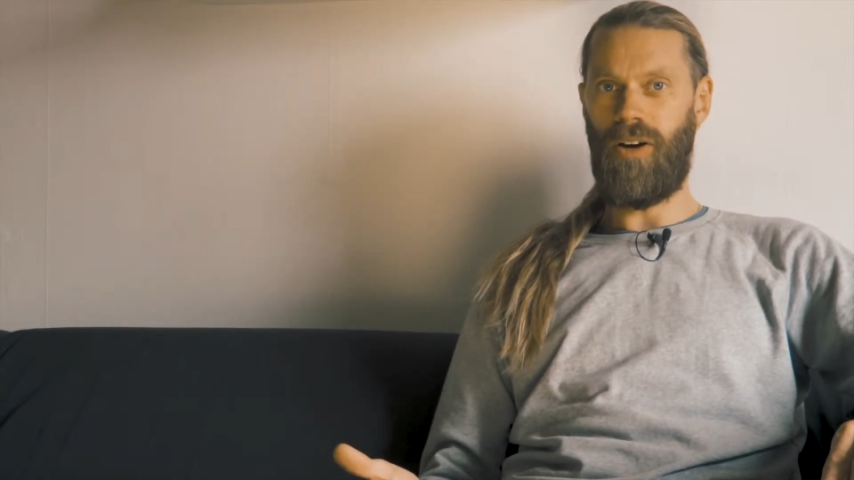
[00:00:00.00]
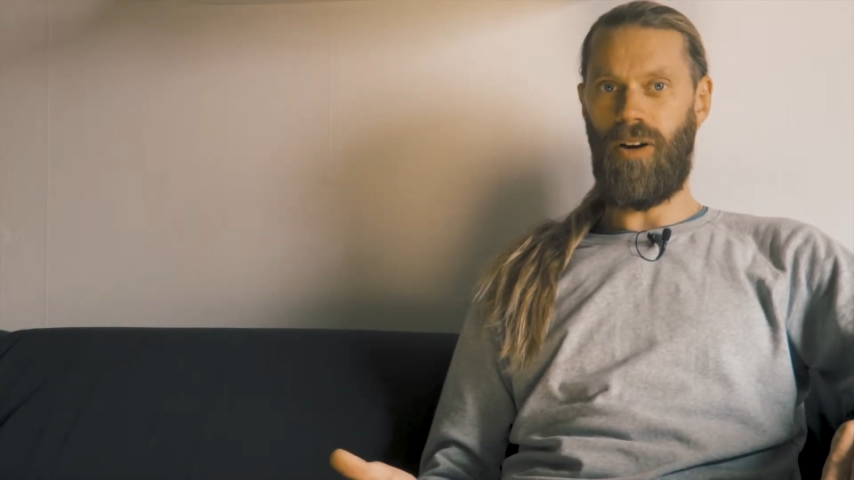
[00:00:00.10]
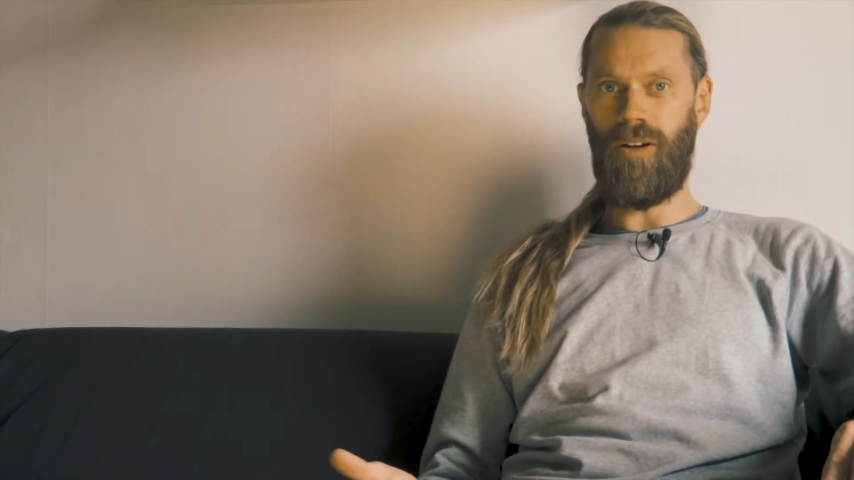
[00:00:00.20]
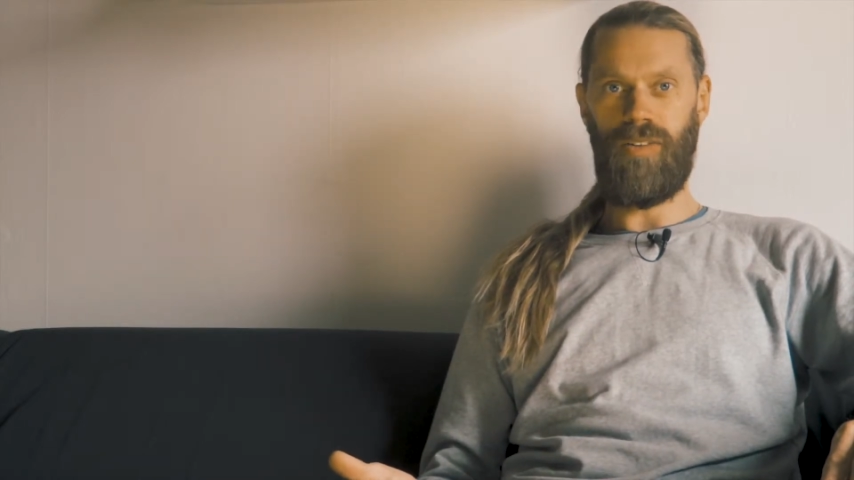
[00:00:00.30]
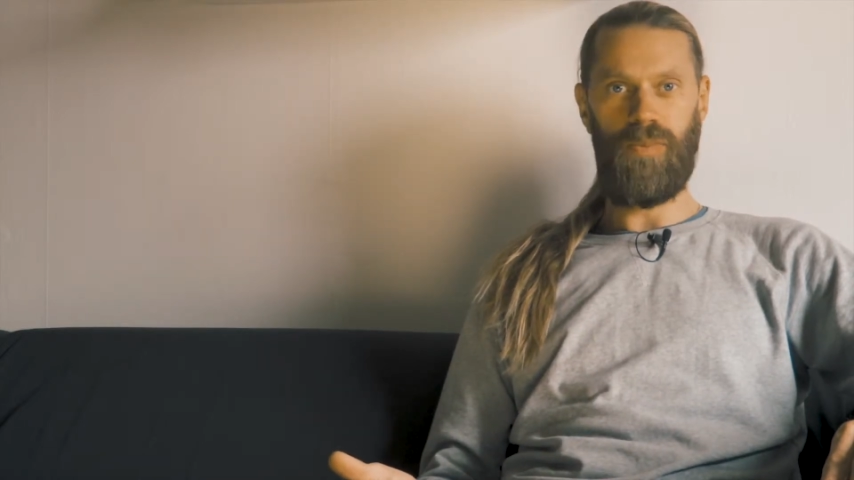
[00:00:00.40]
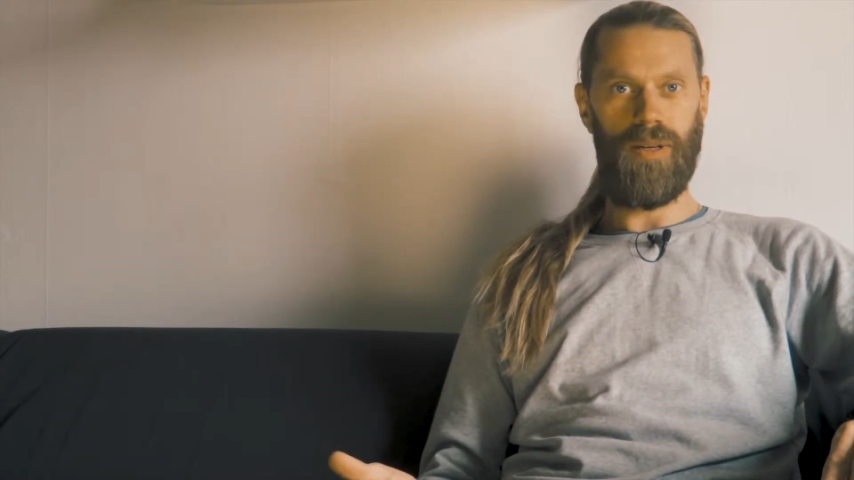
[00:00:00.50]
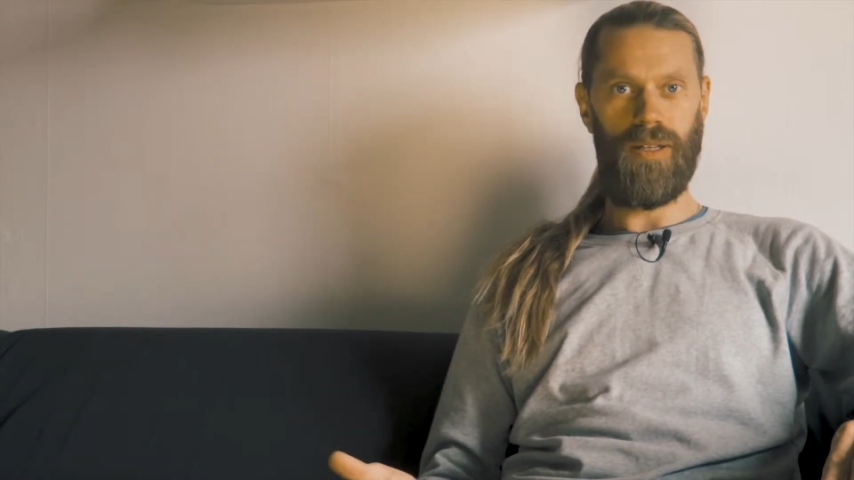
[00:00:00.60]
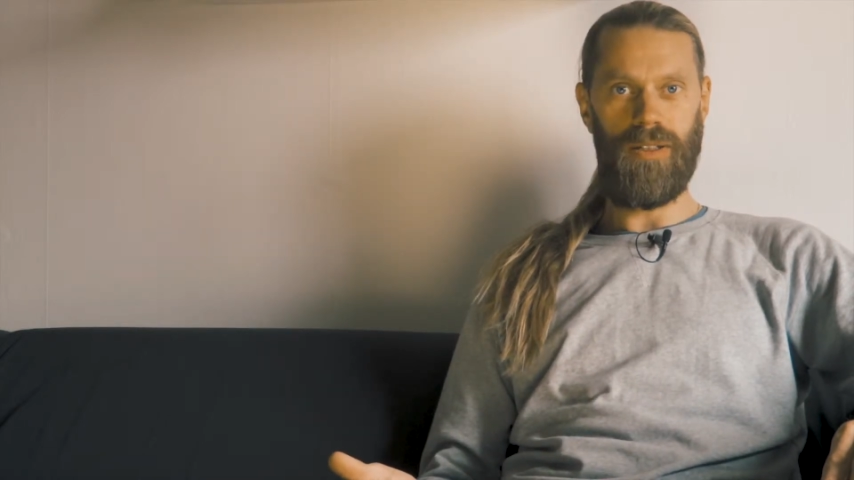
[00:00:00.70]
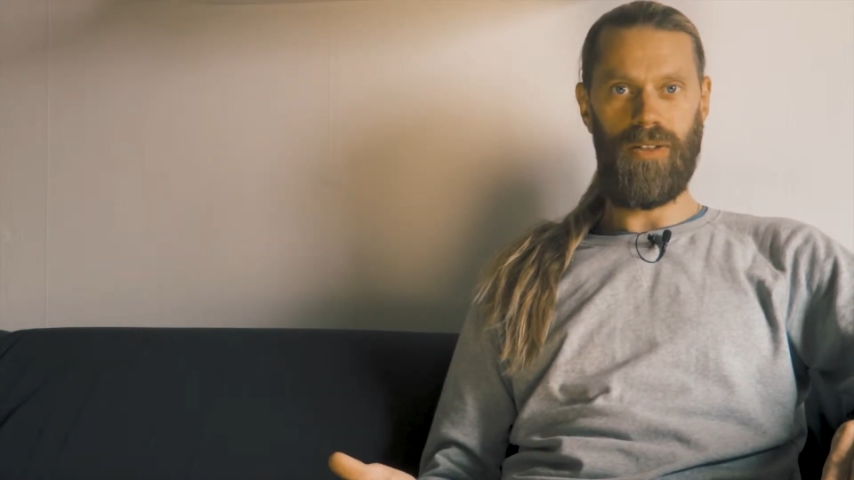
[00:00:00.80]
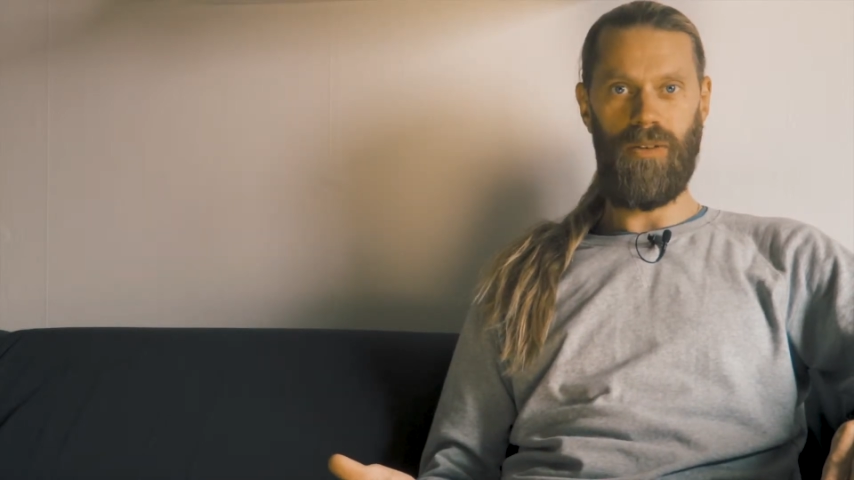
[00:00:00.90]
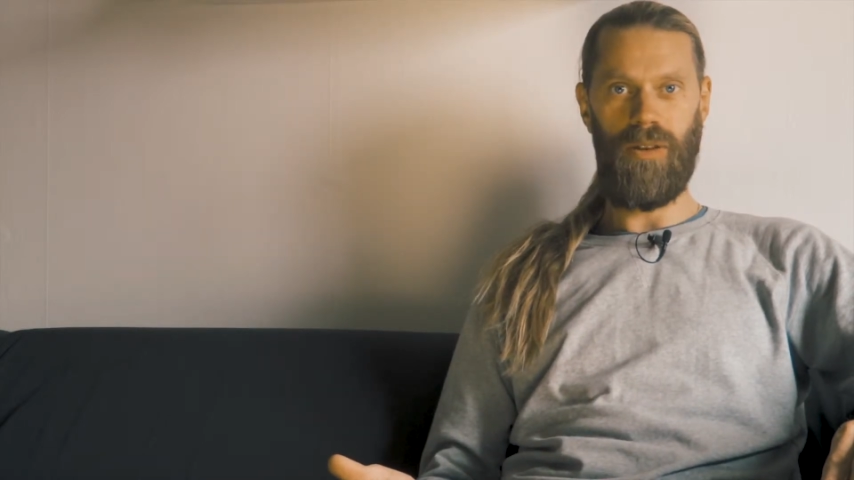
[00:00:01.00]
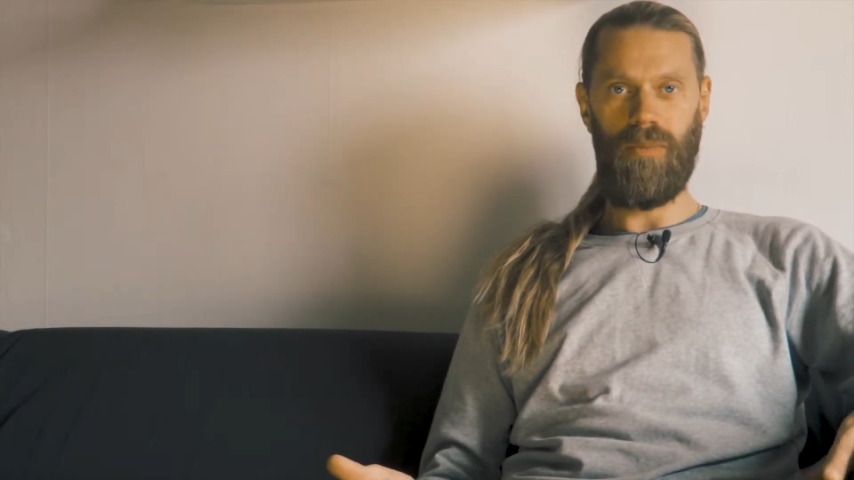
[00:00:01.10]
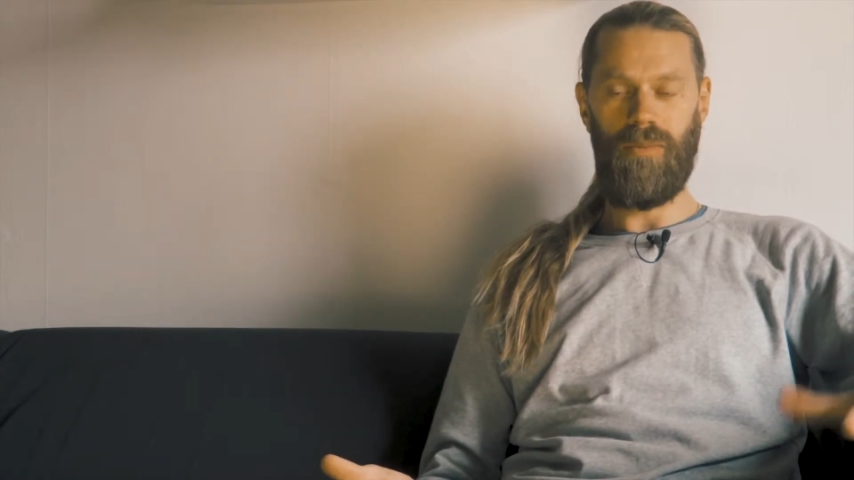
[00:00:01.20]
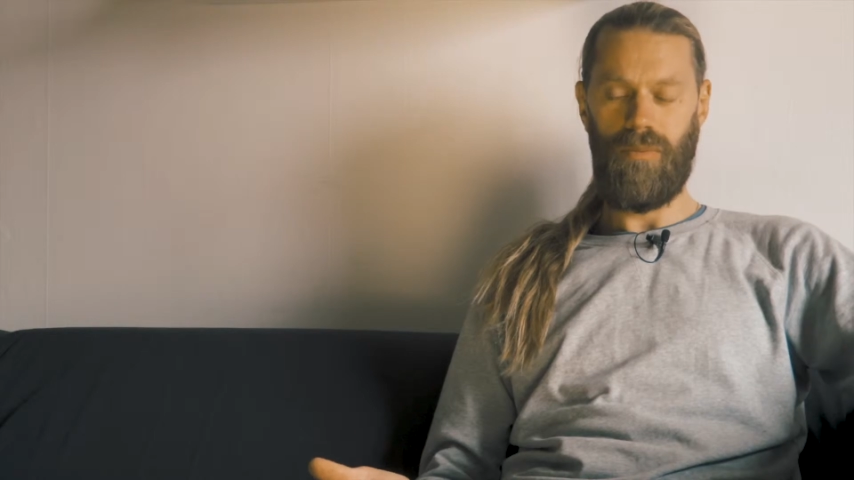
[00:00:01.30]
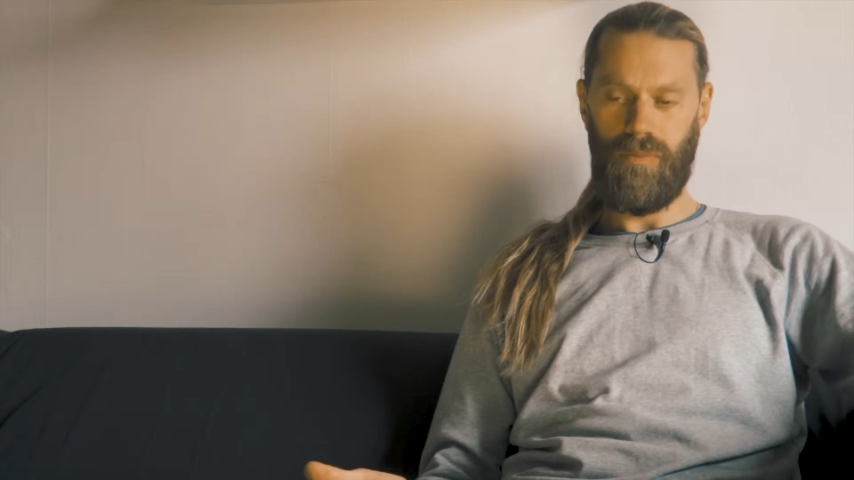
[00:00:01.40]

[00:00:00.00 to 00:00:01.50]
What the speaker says: God speaking to them?